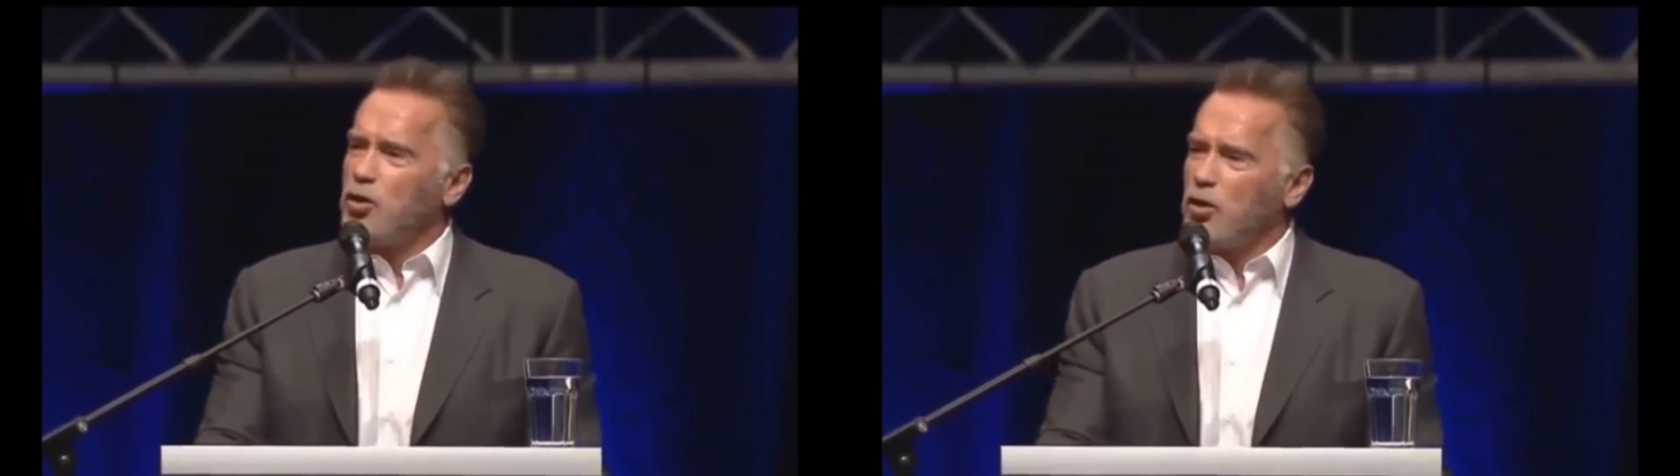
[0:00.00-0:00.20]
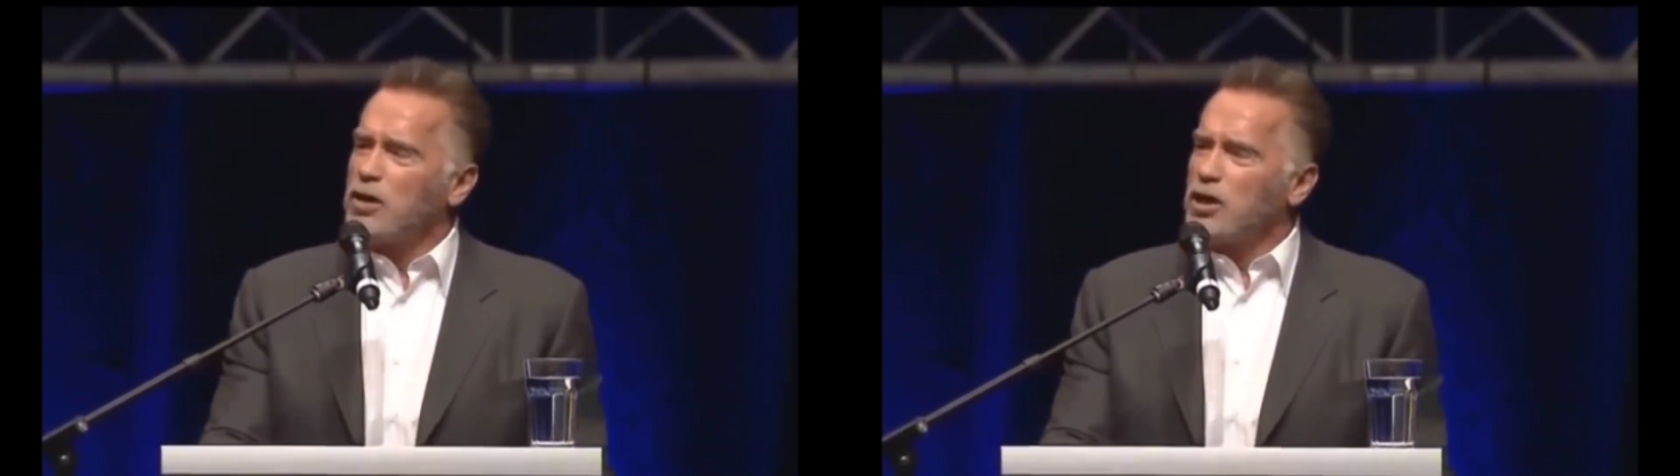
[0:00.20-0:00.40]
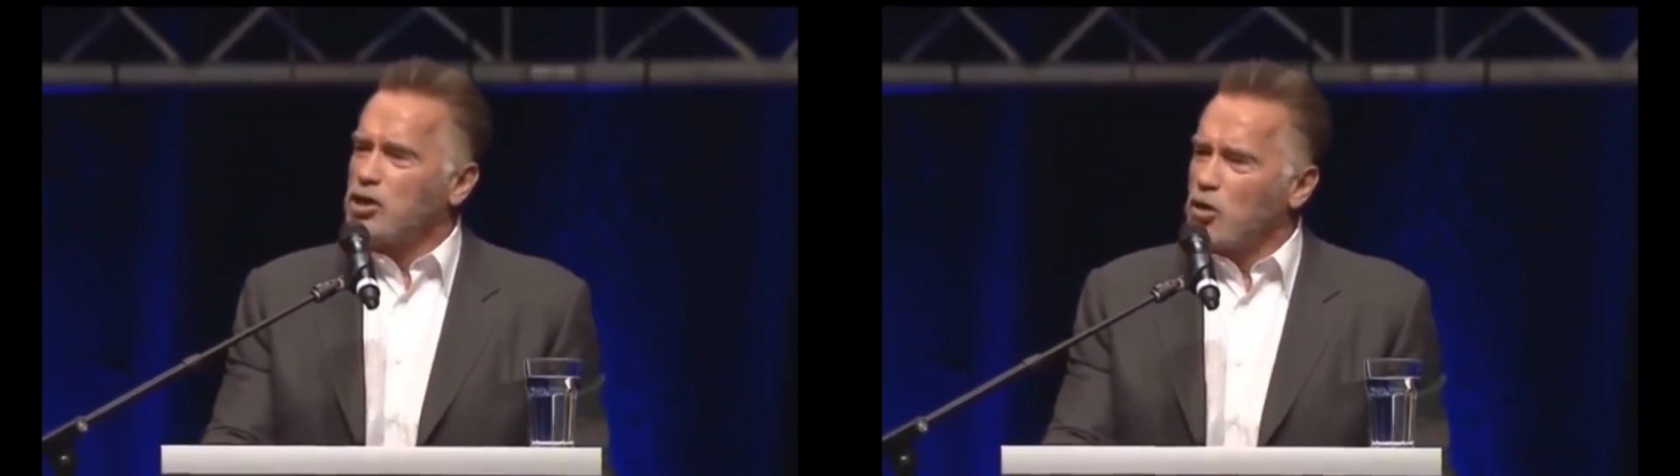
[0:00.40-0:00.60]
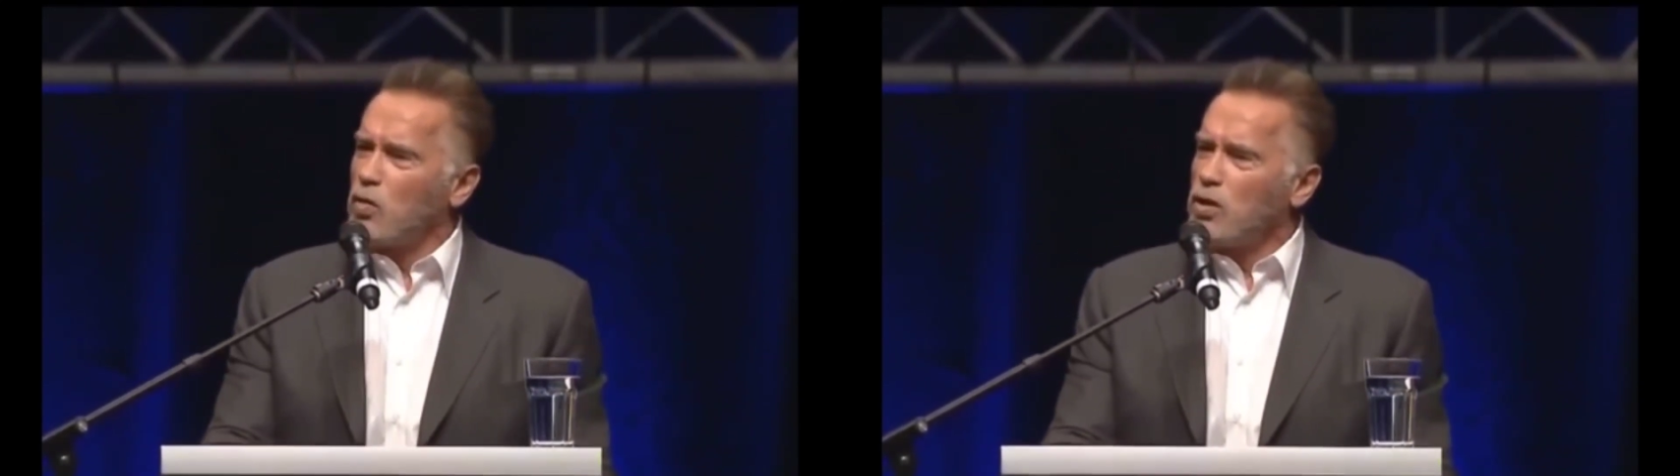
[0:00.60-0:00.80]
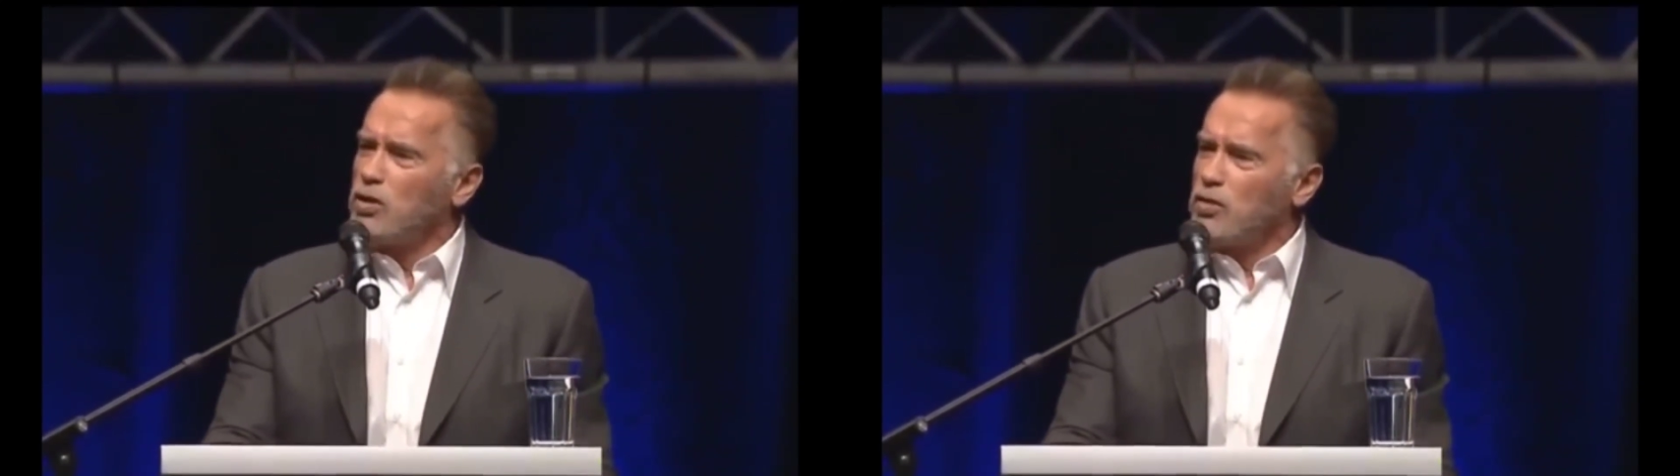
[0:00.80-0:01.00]
turn this
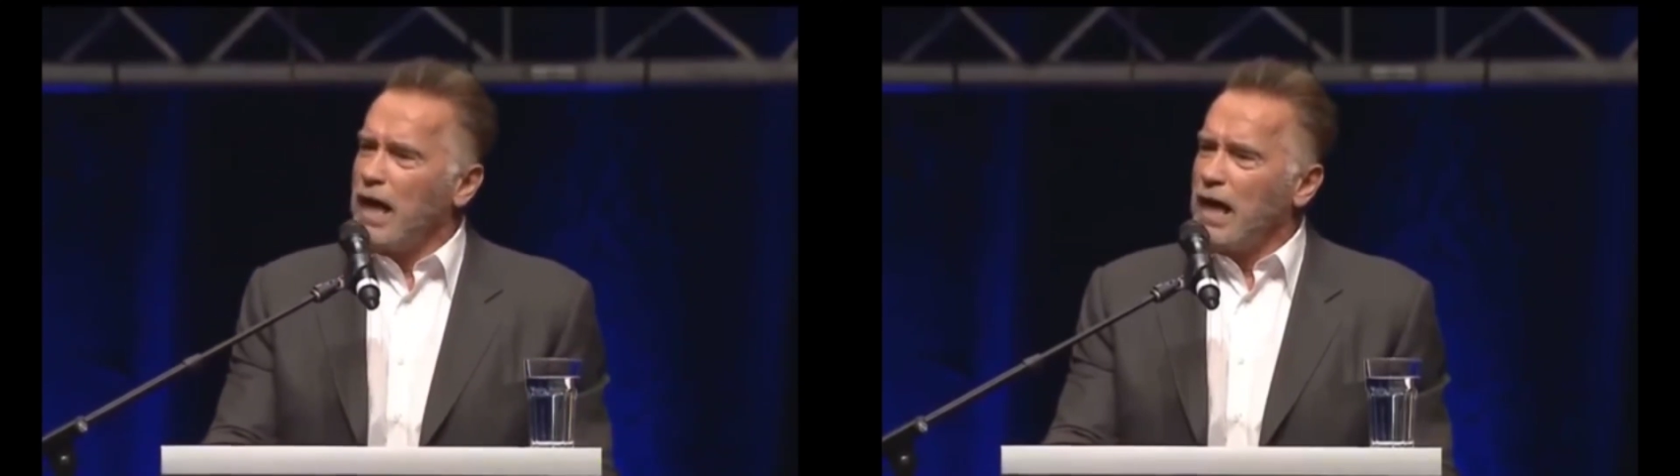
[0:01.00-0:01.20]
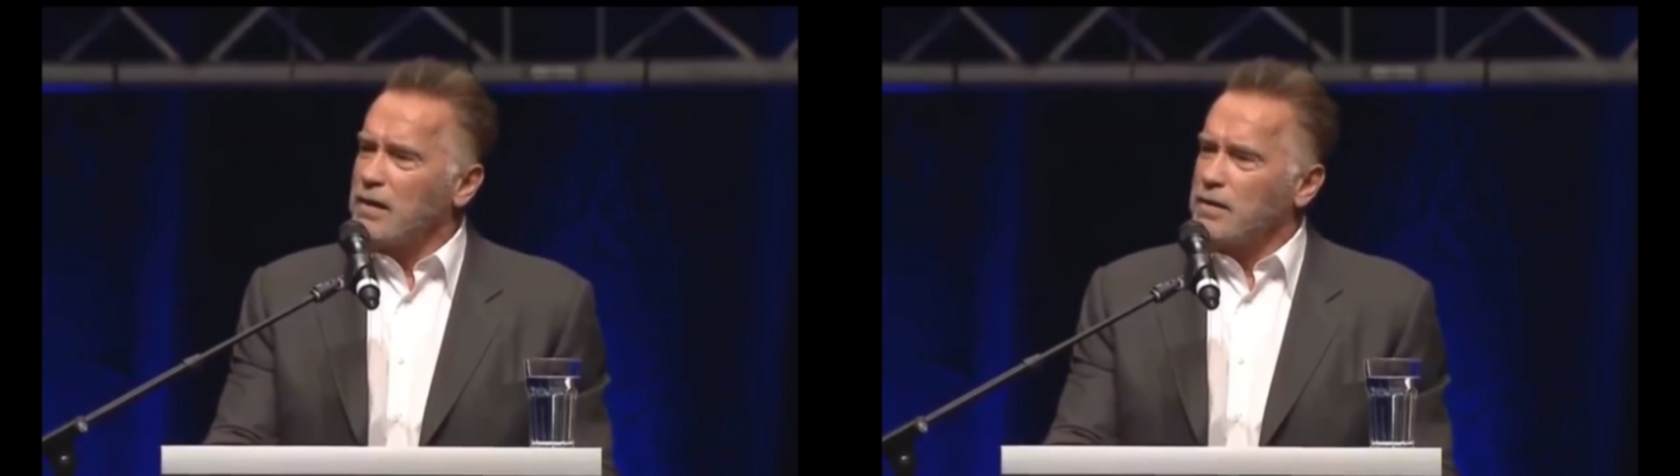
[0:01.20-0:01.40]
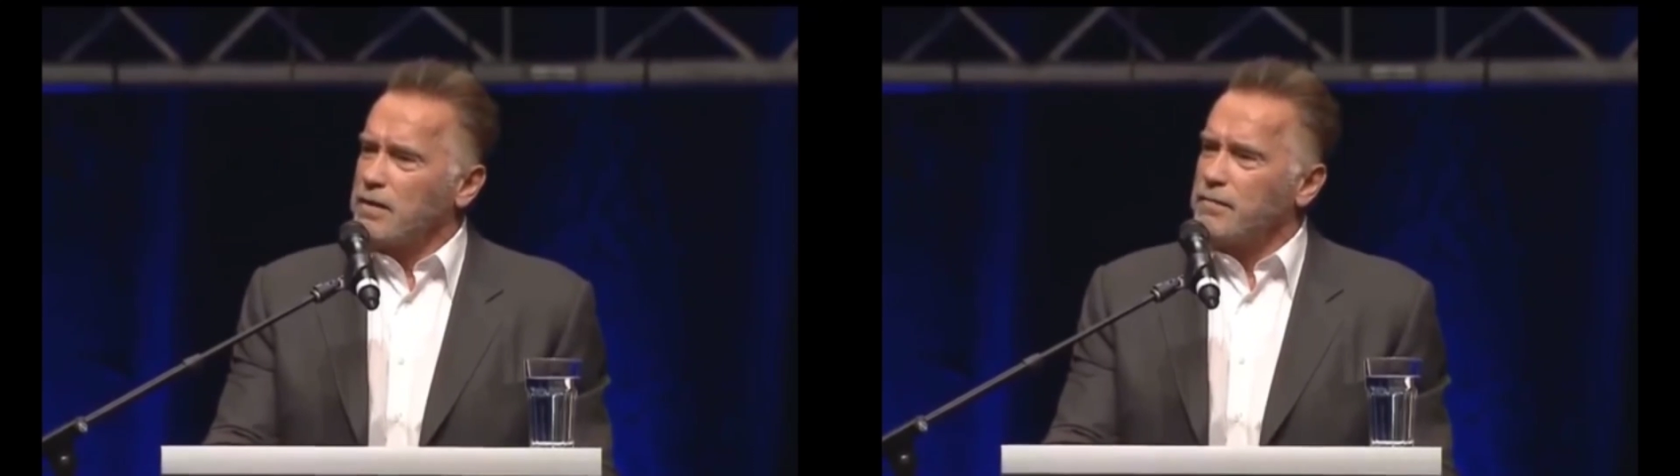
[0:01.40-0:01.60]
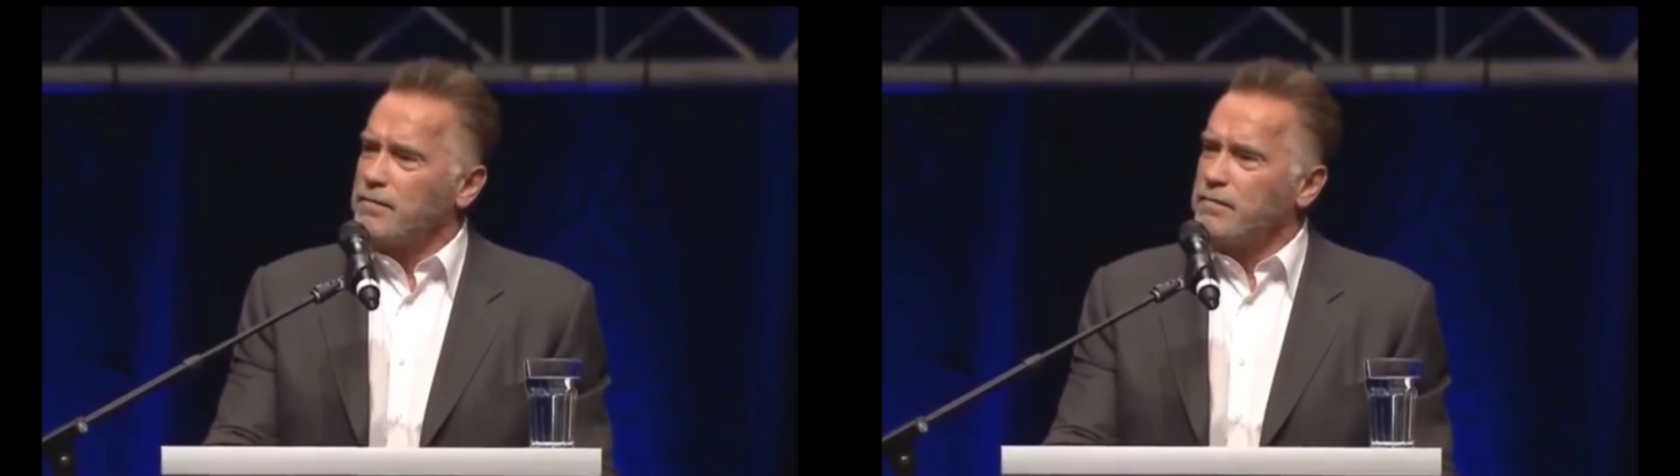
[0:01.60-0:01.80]
goal into reality.